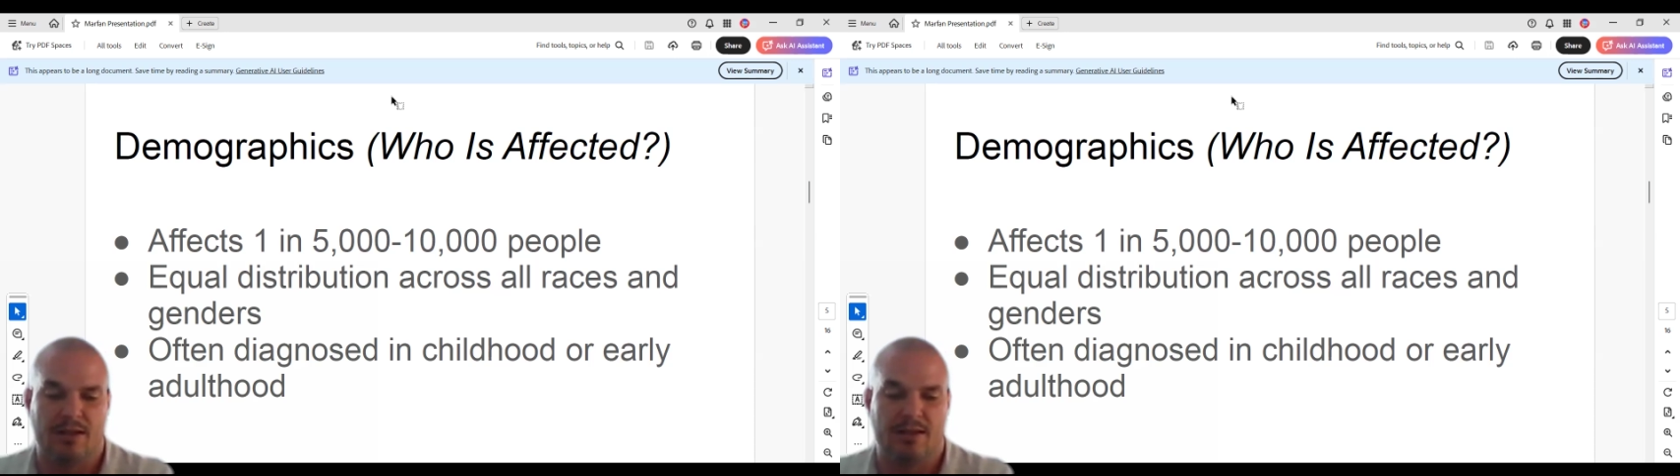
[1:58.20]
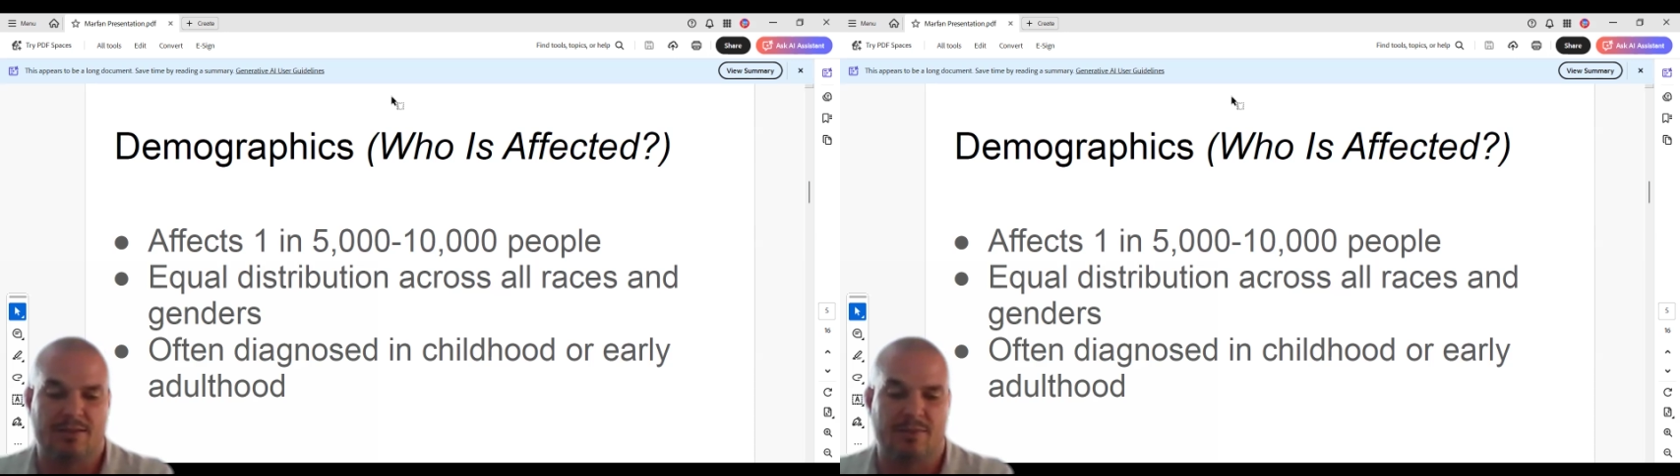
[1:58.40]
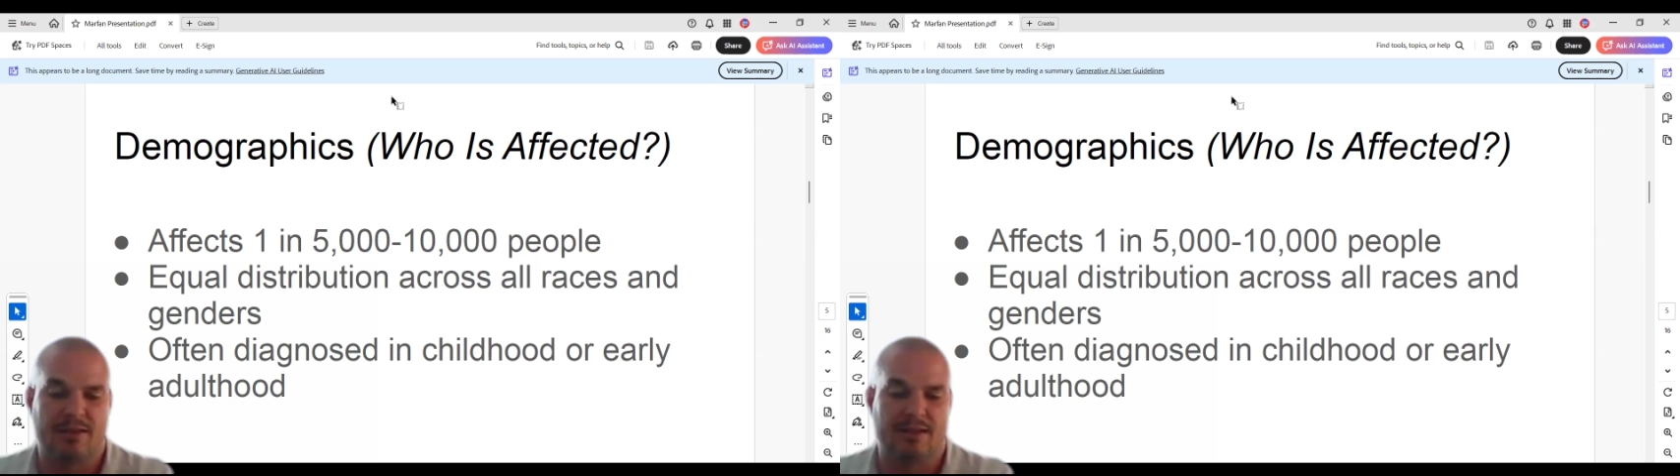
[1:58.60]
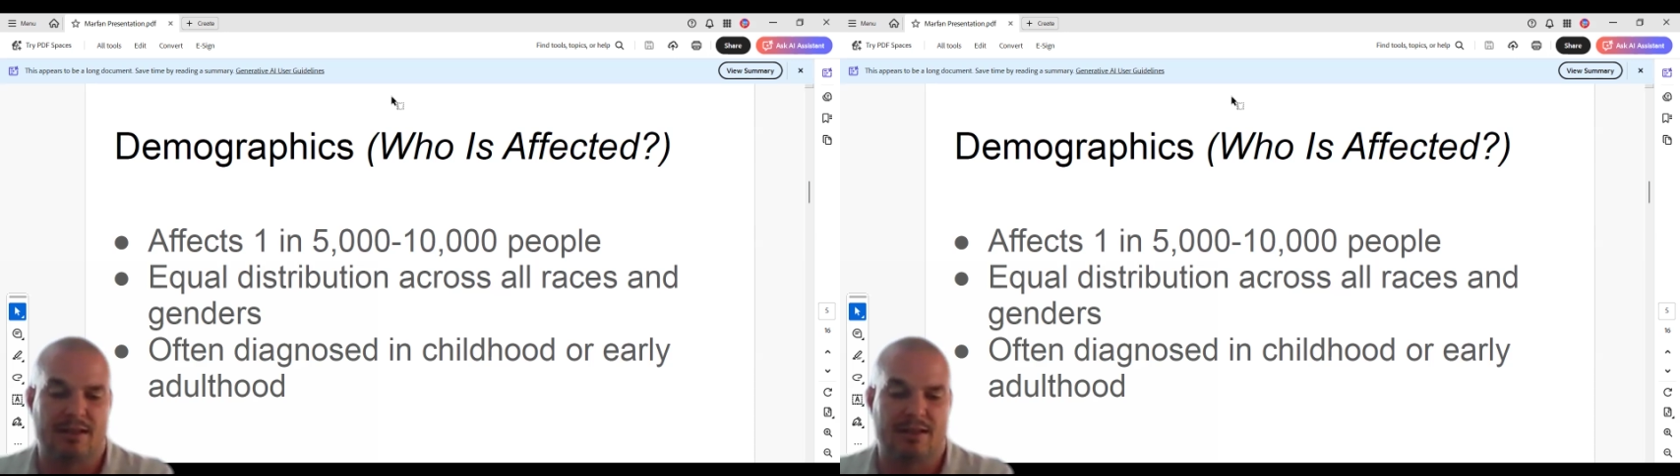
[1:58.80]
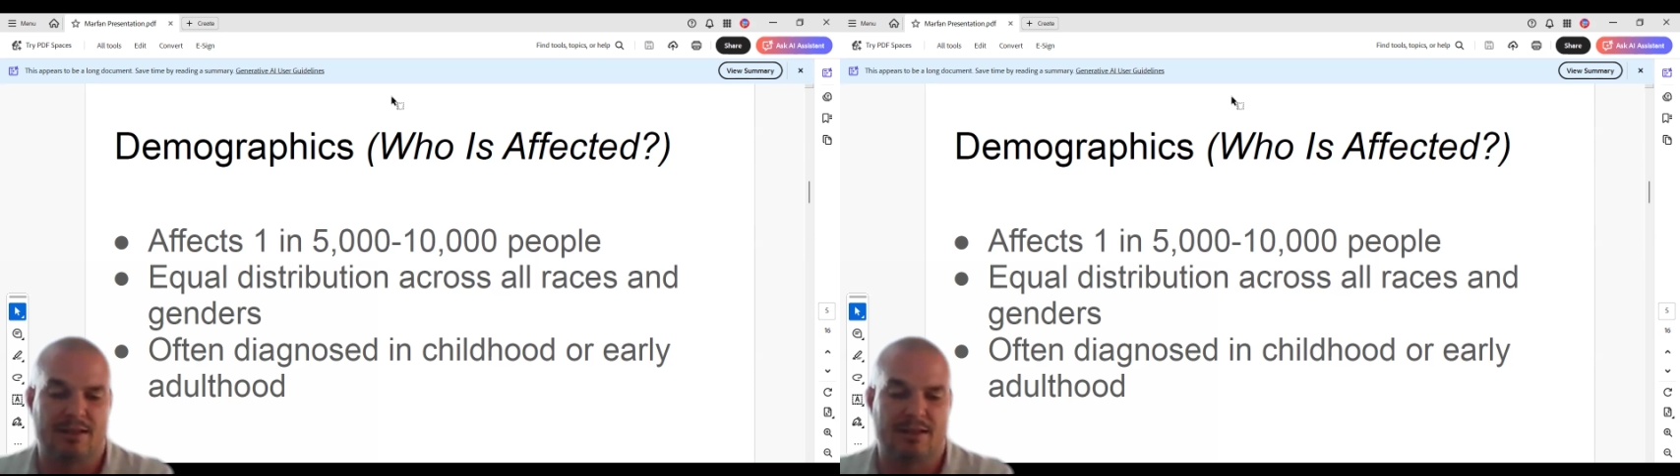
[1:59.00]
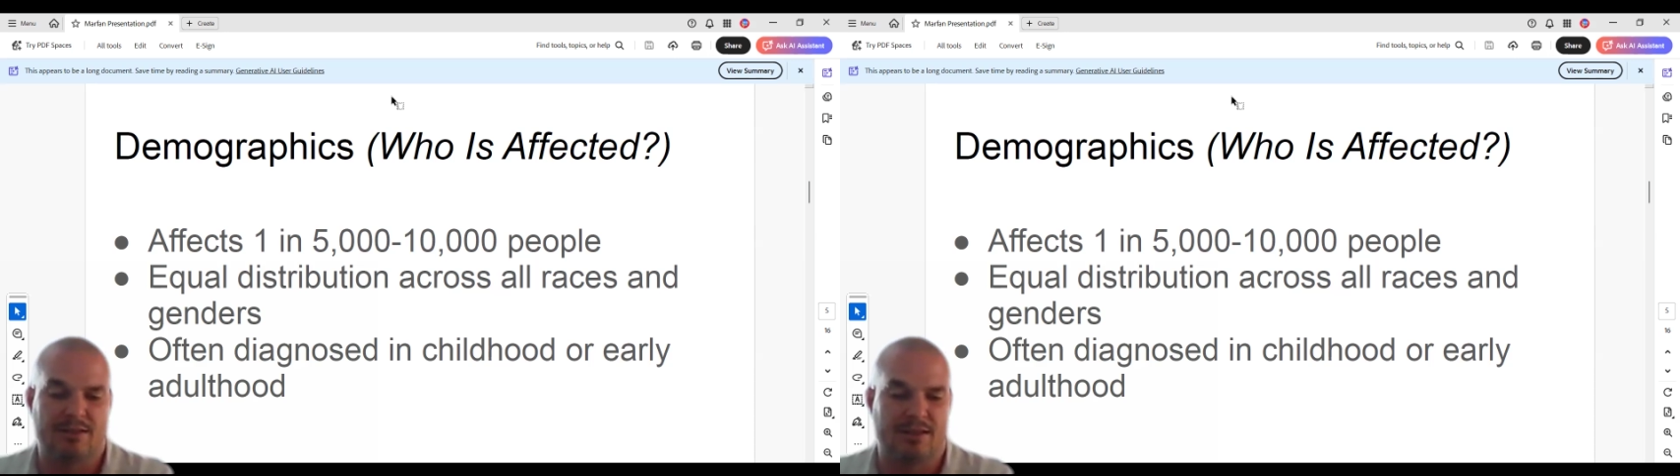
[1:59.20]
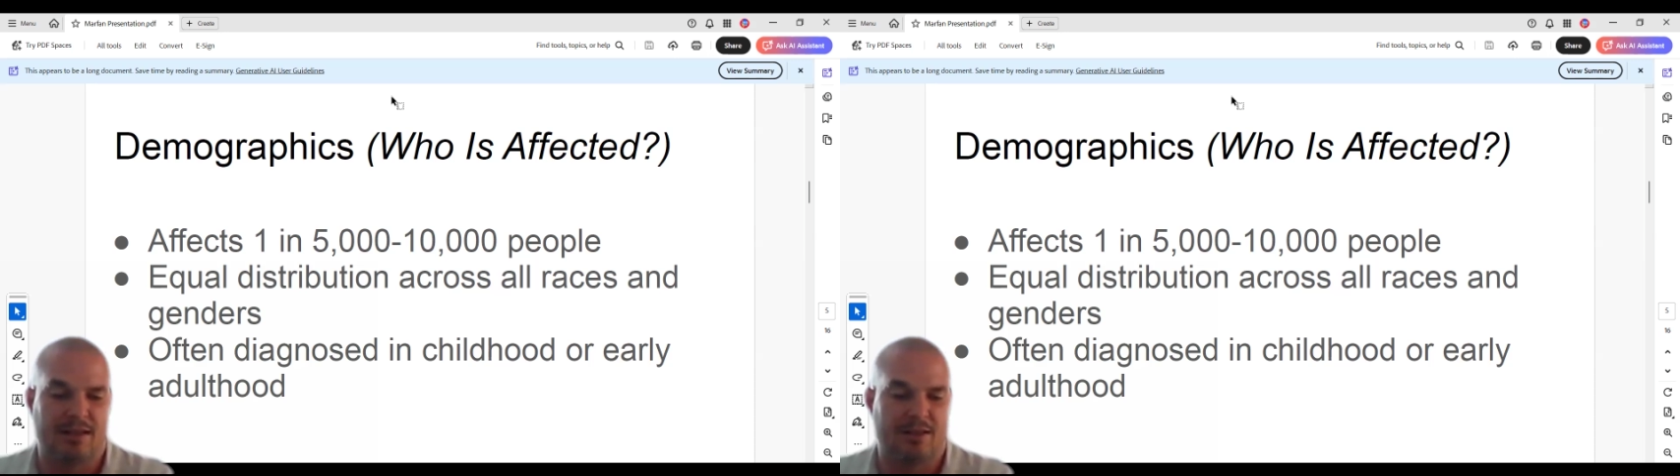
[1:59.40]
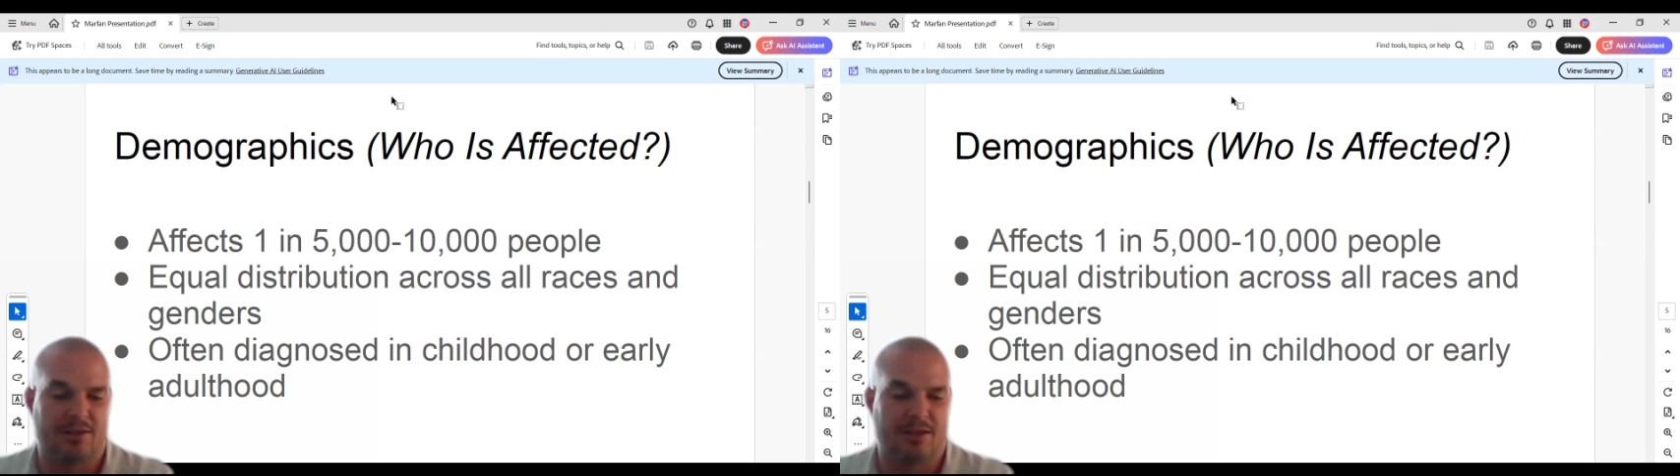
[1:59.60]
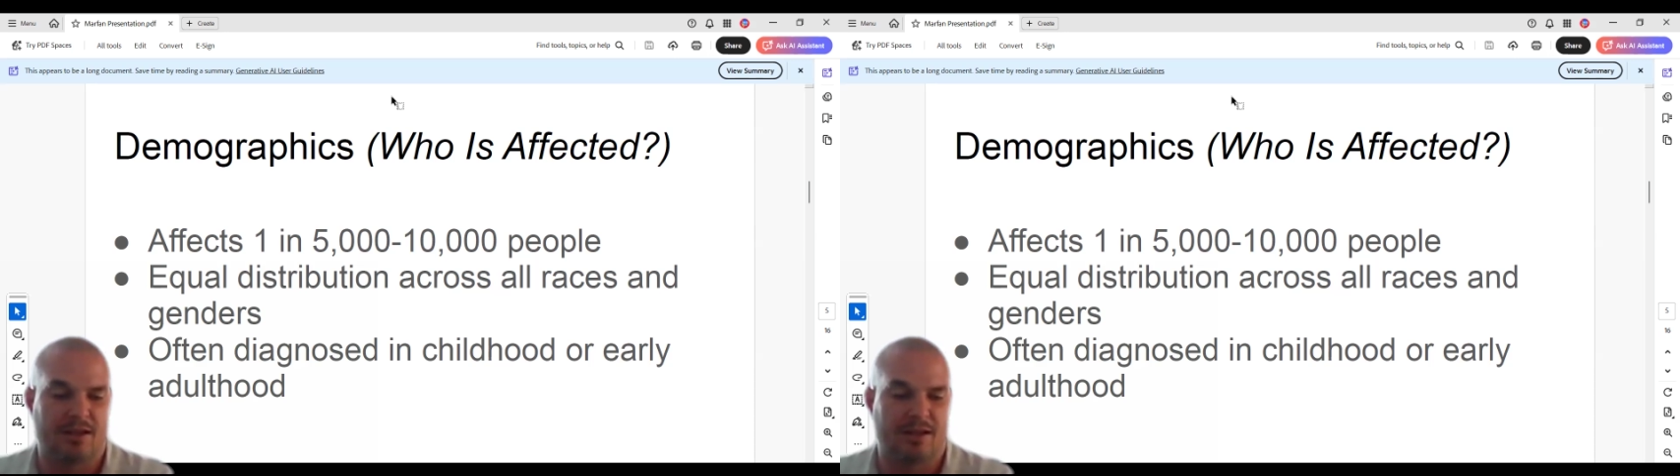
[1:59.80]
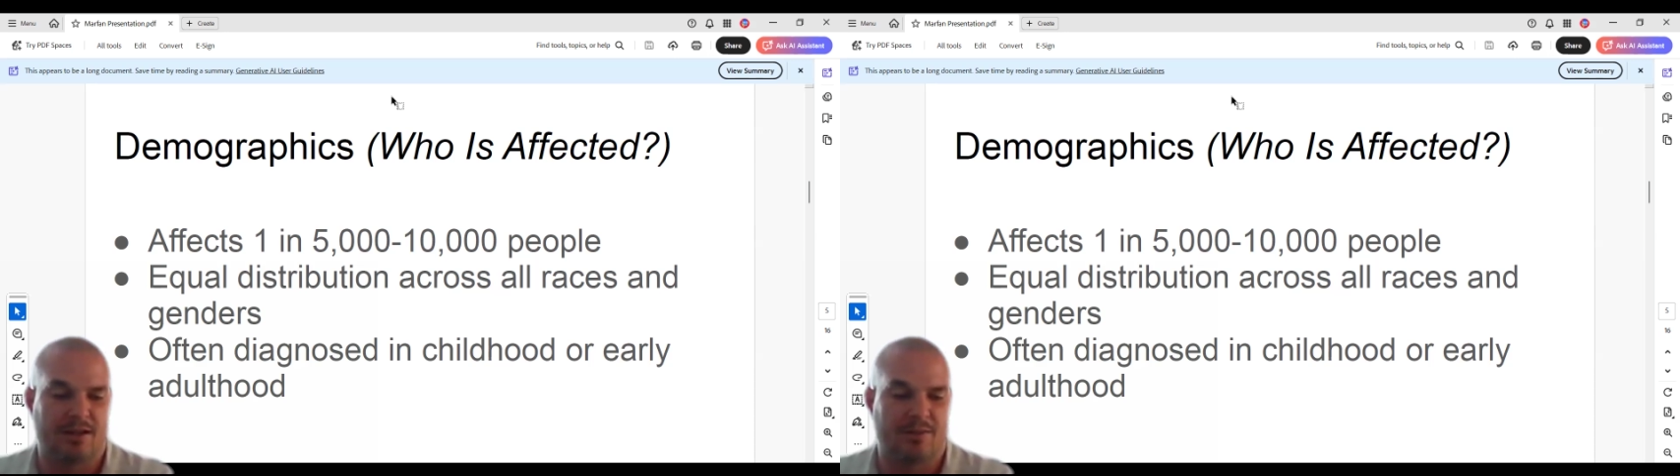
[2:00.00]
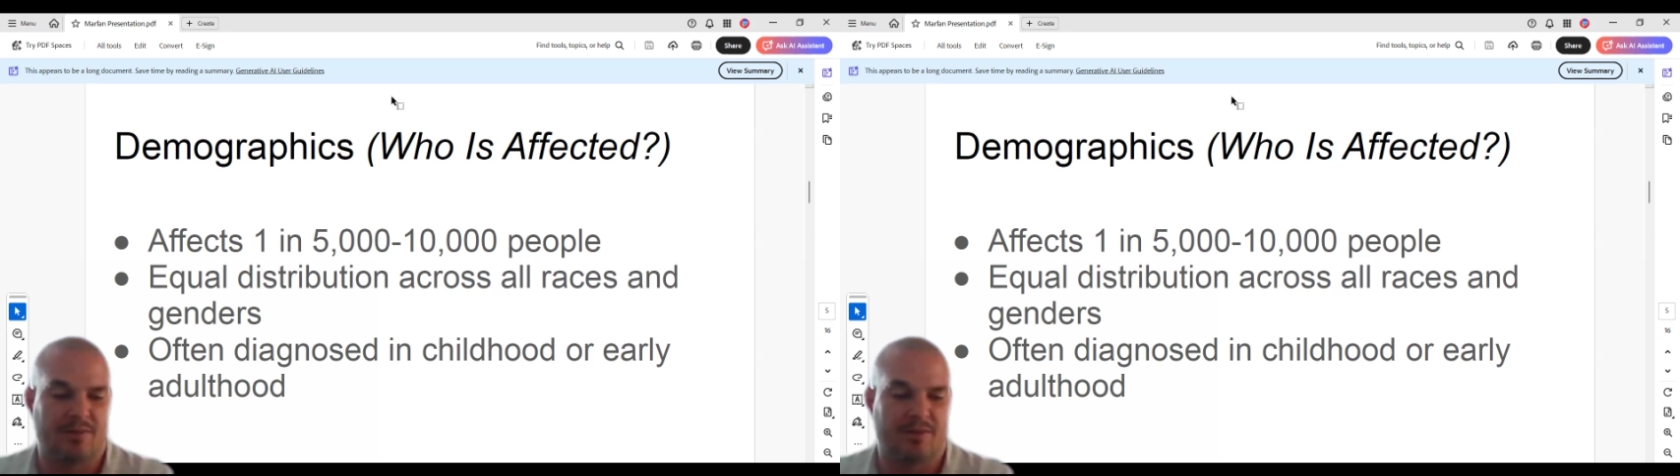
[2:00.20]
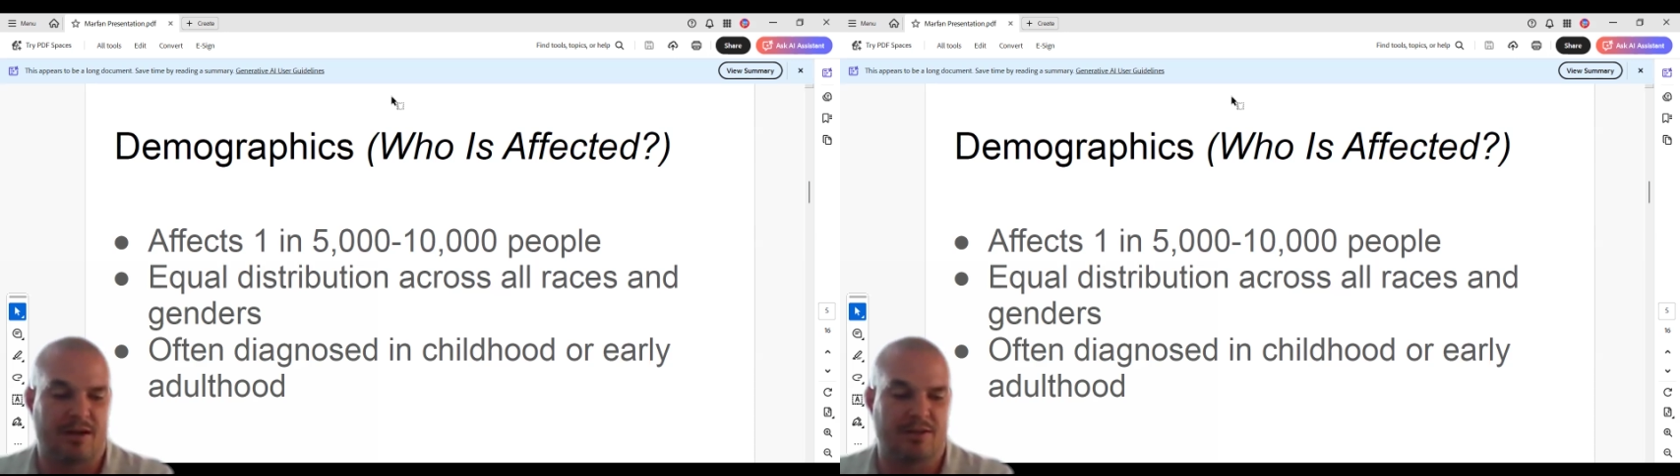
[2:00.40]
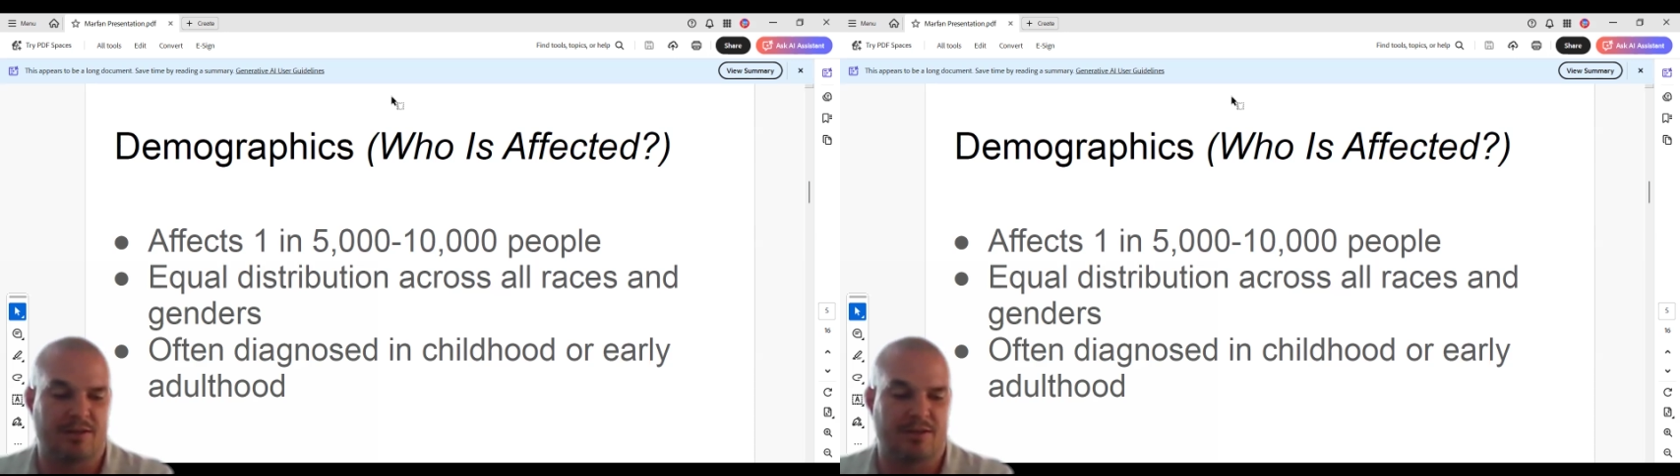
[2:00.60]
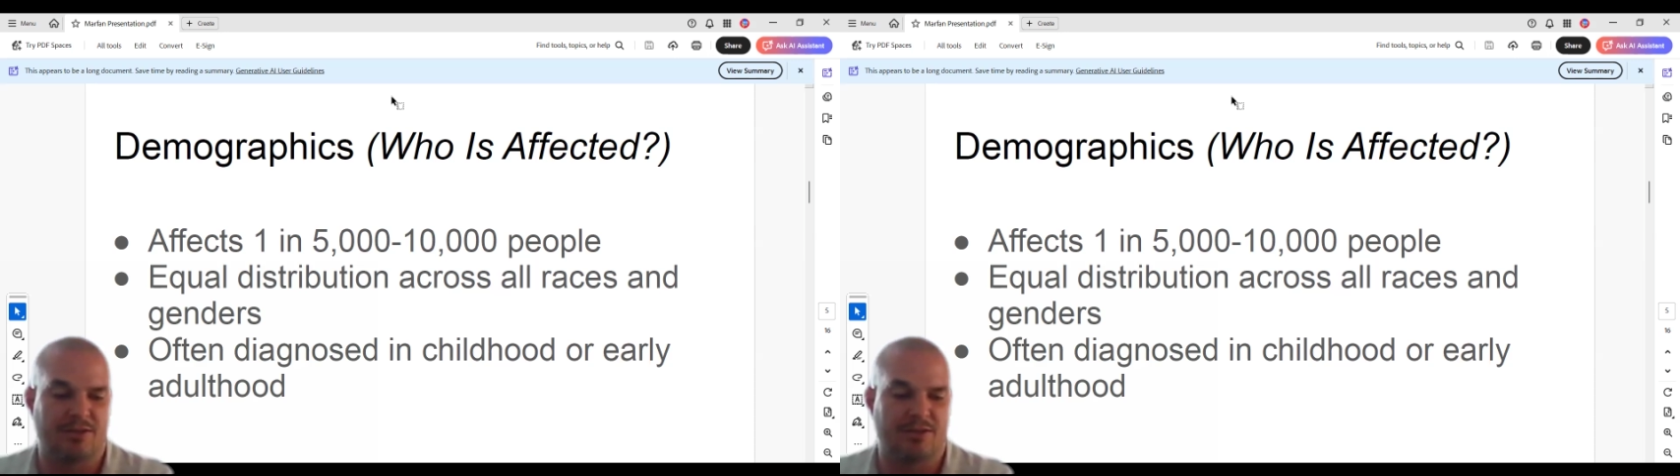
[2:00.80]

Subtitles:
This makes it a condition that healthcare providers